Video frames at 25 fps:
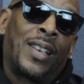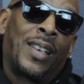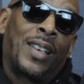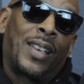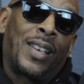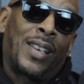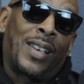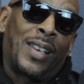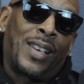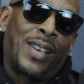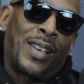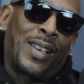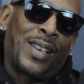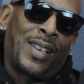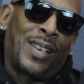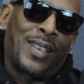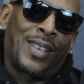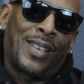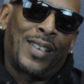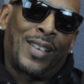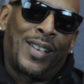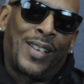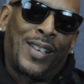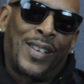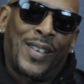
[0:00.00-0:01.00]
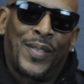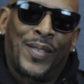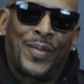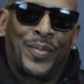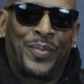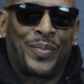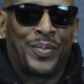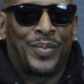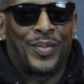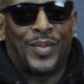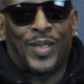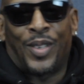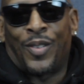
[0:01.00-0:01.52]
And
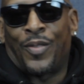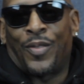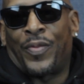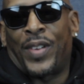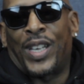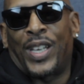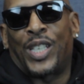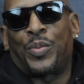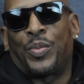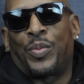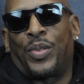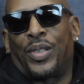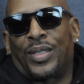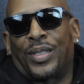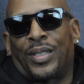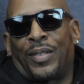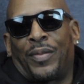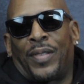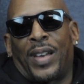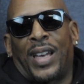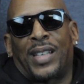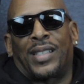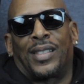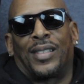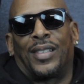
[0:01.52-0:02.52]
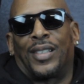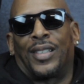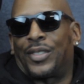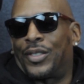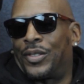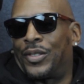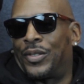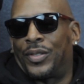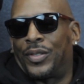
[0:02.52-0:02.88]
on Facebook, The Fashion Hustle.